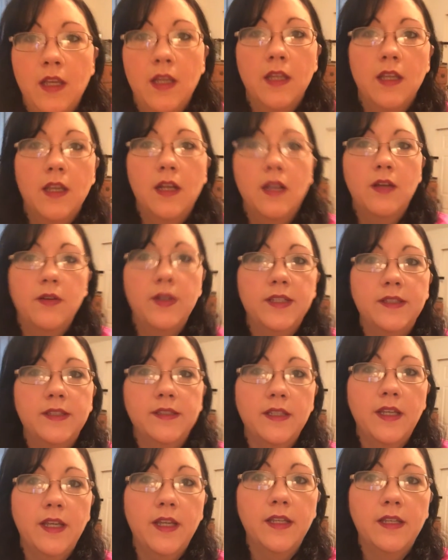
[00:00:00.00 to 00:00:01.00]
you know,
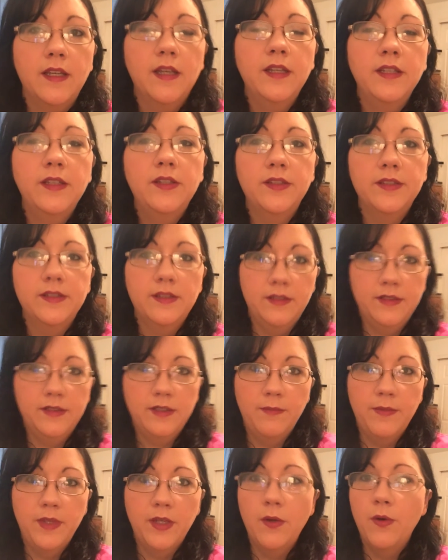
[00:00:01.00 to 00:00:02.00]
it's like there's still
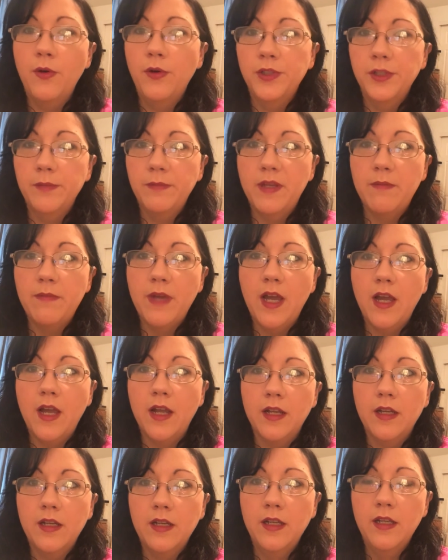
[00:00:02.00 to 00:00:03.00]
something holding me
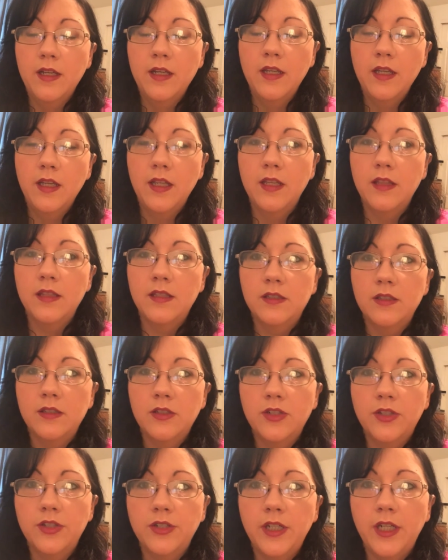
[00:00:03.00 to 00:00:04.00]
back in this
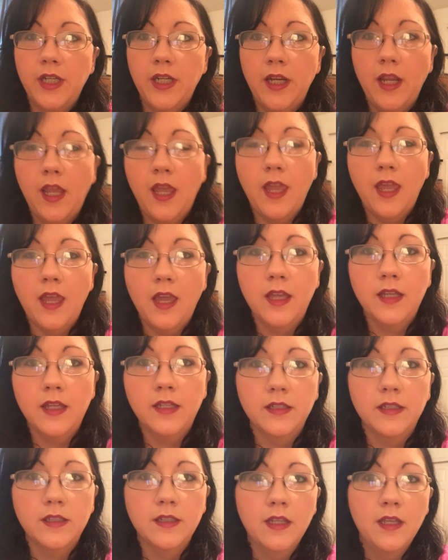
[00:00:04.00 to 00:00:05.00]
journey.
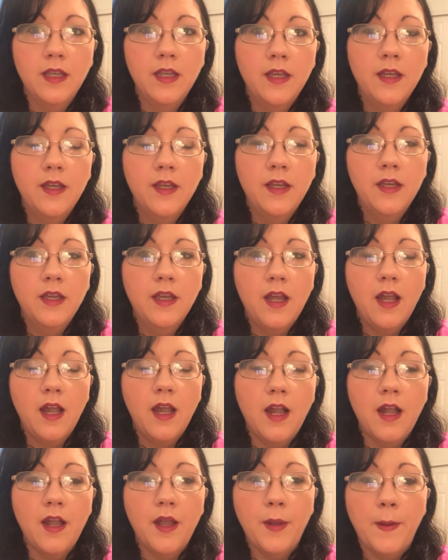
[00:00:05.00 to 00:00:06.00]
And
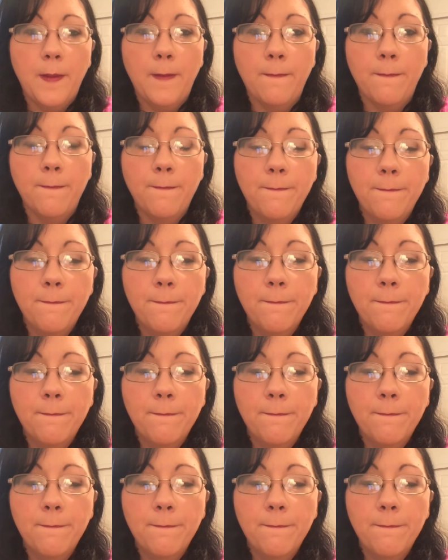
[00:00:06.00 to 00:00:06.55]
um,